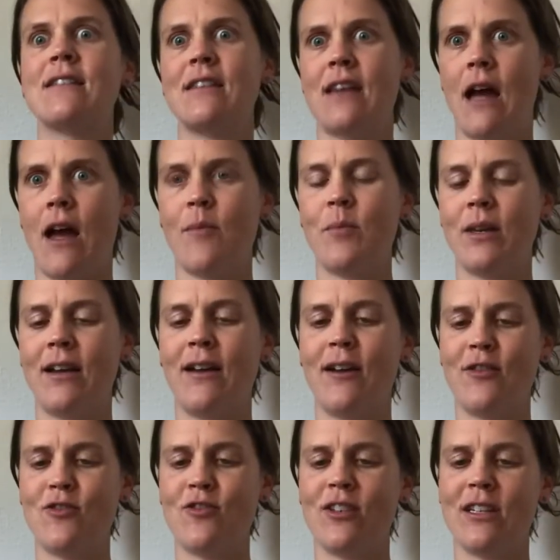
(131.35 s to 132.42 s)
not been
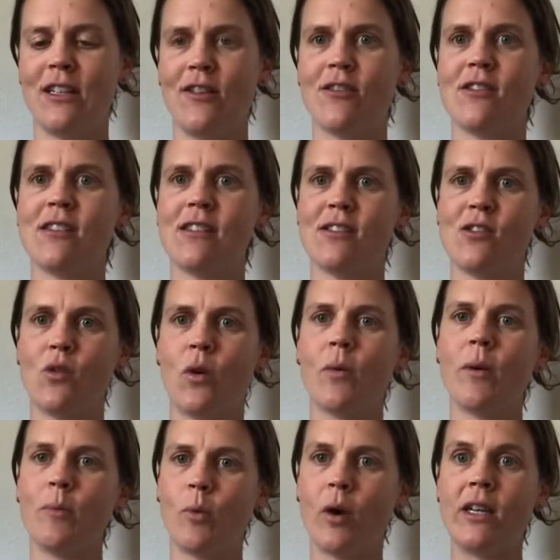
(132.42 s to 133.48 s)
100 years since
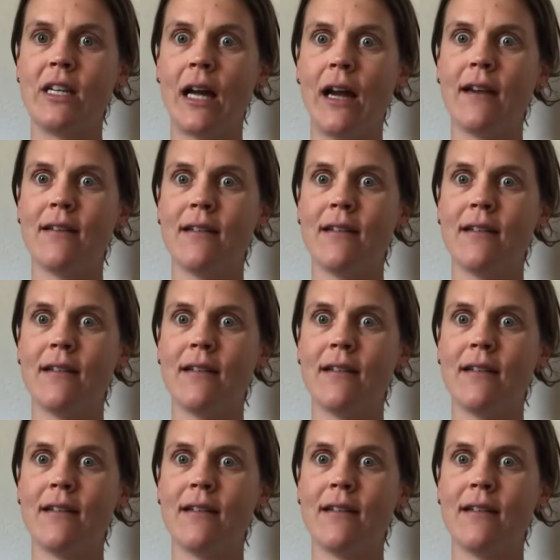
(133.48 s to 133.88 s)
Norwood Boyd died.